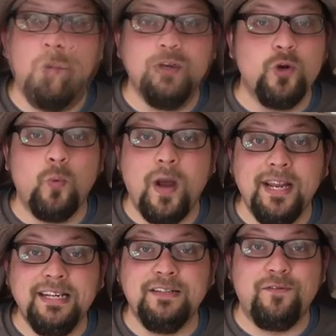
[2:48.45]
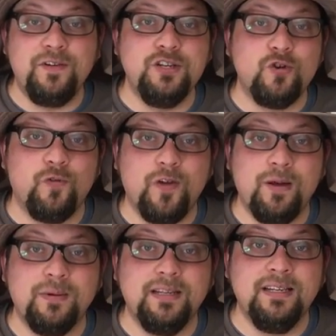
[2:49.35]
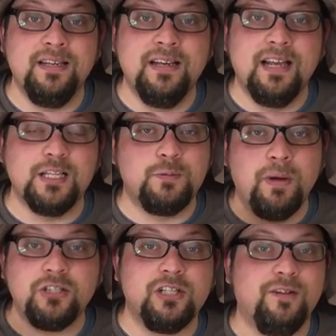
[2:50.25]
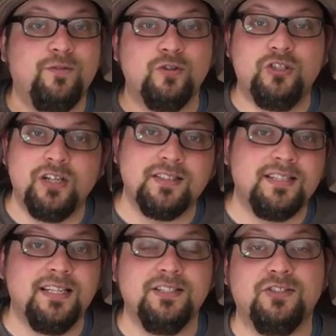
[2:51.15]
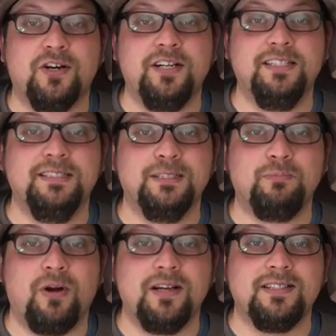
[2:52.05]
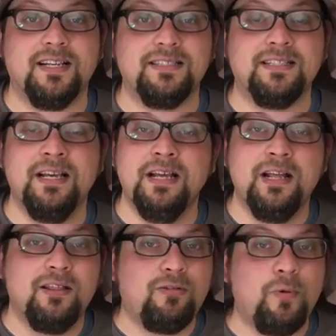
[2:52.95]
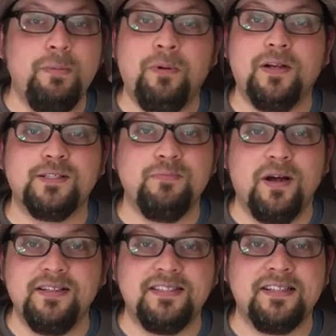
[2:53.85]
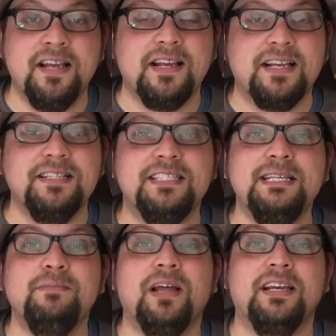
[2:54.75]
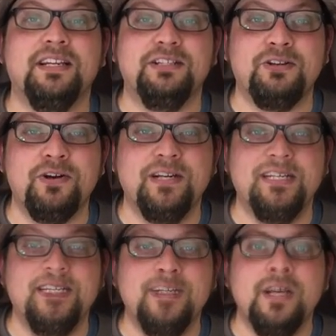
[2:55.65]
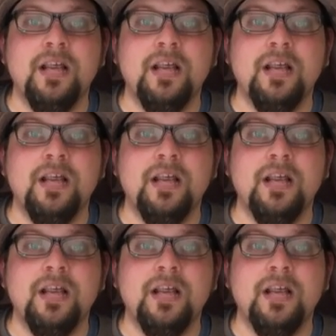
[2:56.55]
When you're waiting to feed your family, especially if you're just getting started in this process, three plus months can seem like an eternity.